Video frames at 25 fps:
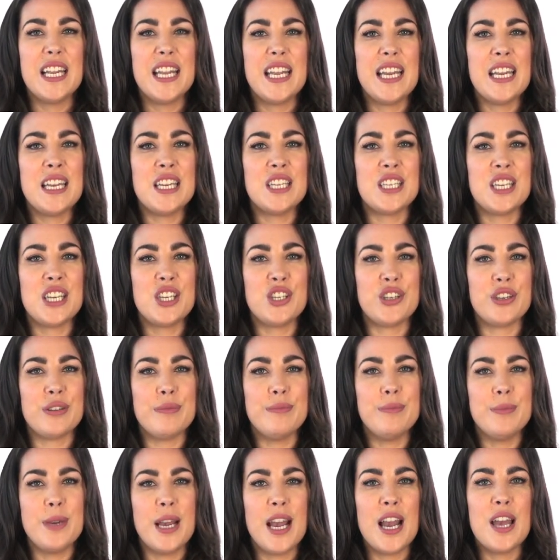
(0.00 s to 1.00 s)
In
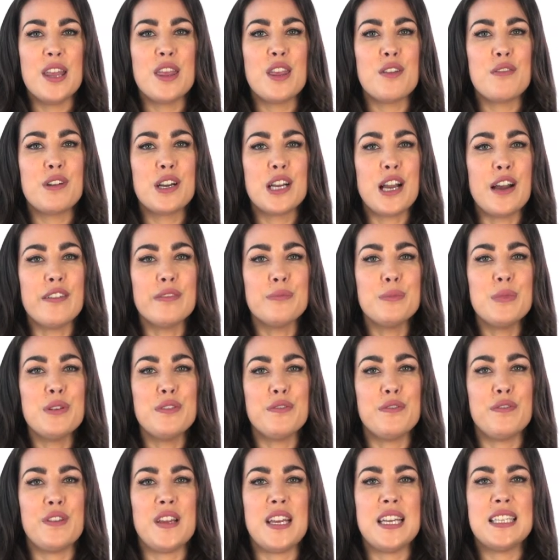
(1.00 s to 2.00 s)
addition, there are government
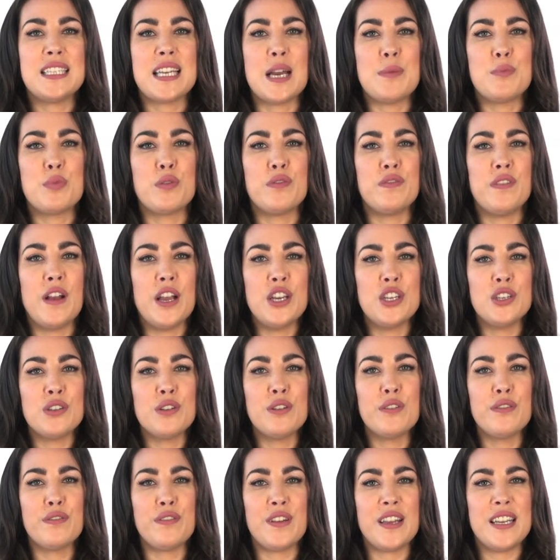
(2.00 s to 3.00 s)
fees and
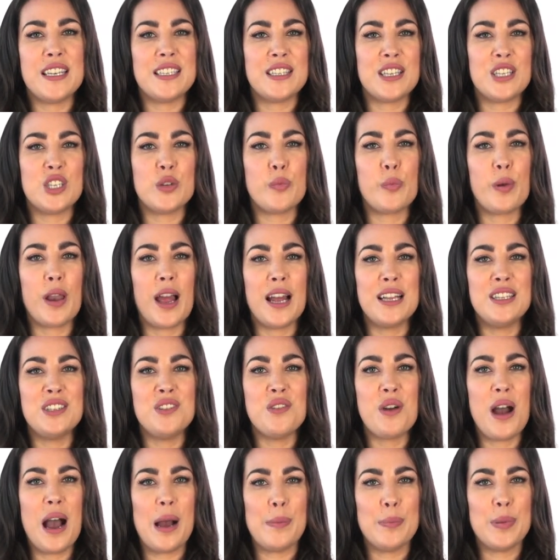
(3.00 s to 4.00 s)
professional fees that apply to
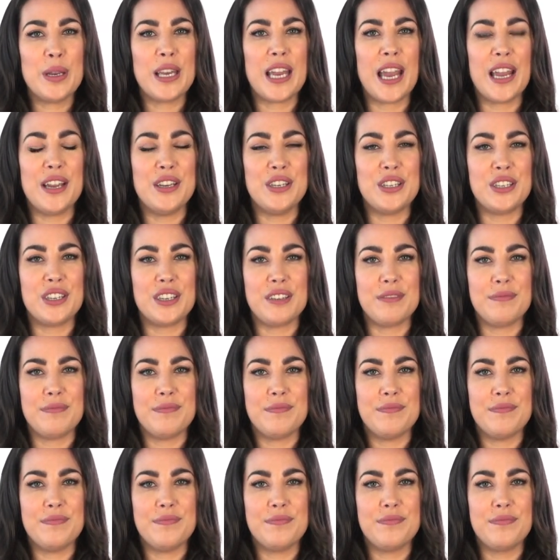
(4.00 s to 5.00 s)
your application.
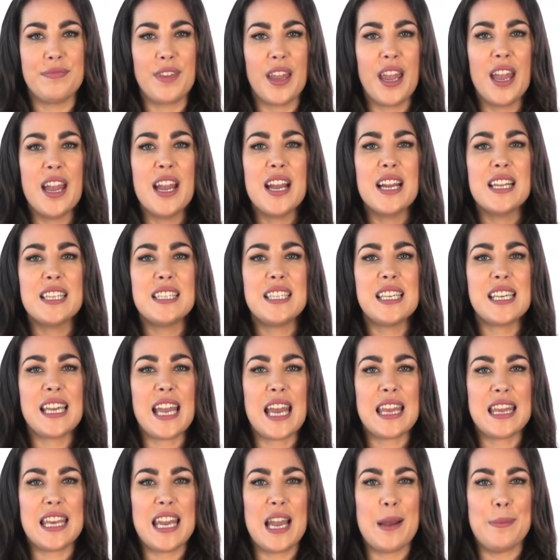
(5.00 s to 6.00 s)
To
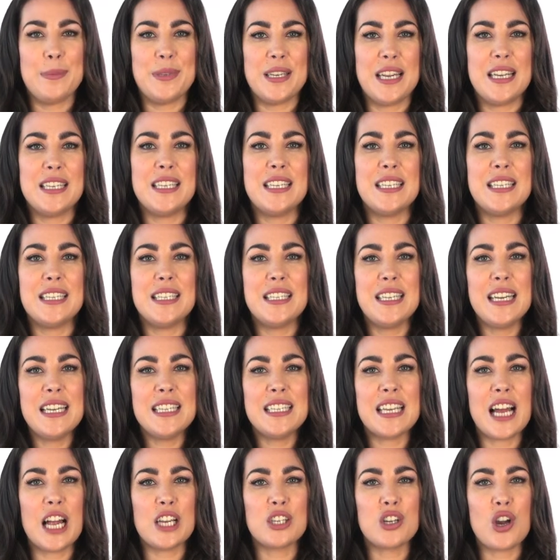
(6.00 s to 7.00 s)
get the updated and
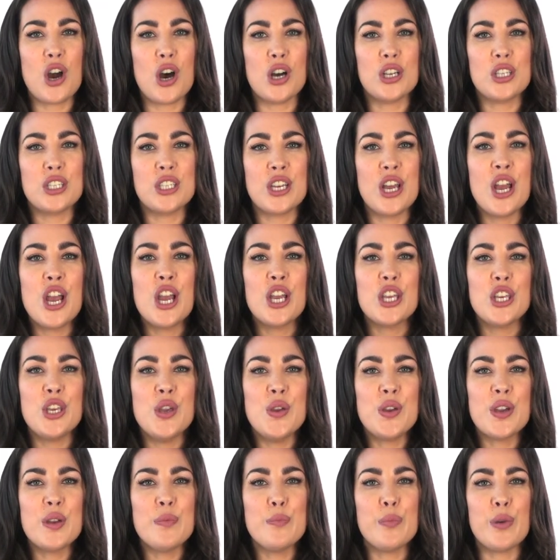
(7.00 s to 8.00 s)
detailed cost, you
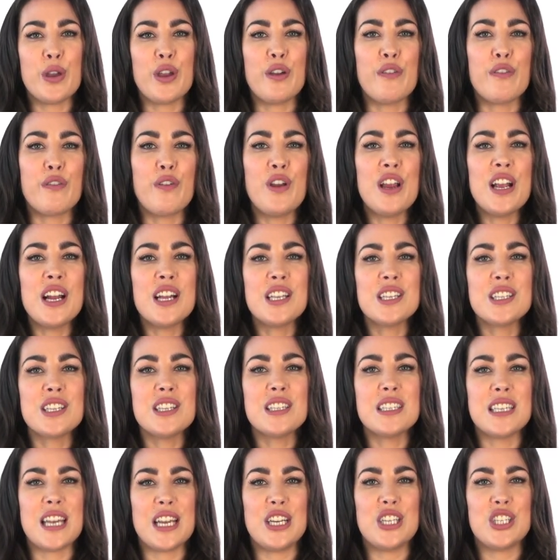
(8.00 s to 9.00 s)
can book a free
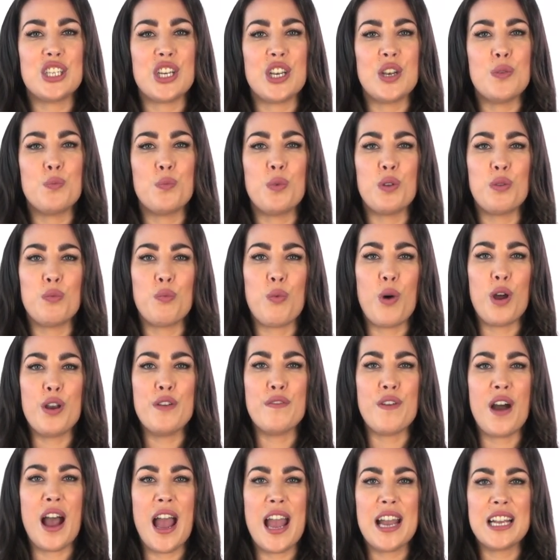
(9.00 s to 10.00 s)
consultation with one
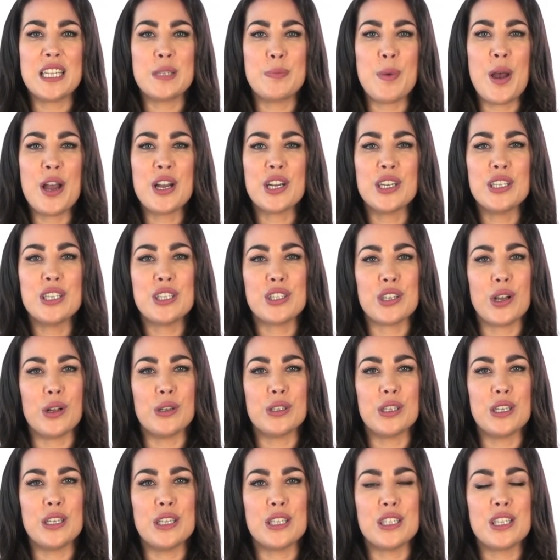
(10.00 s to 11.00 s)
of our expert
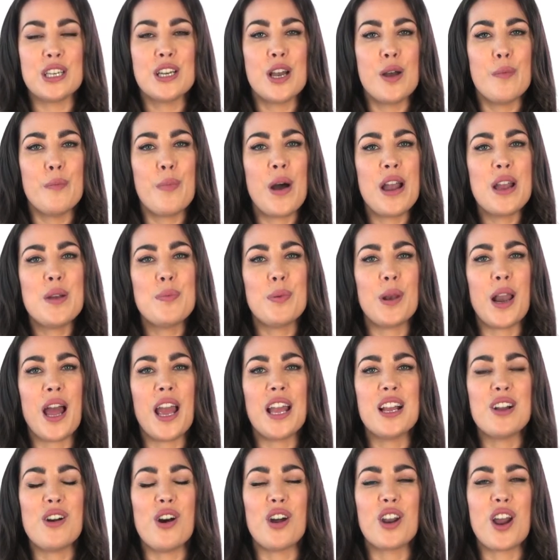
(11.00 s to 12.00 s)
consultants by
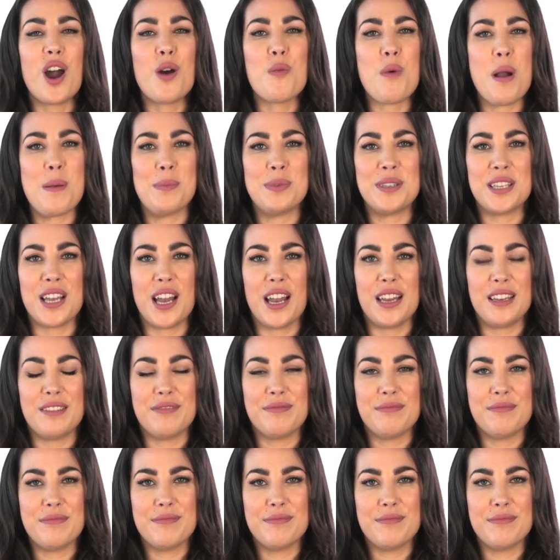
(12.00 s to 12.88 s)
applying on our website.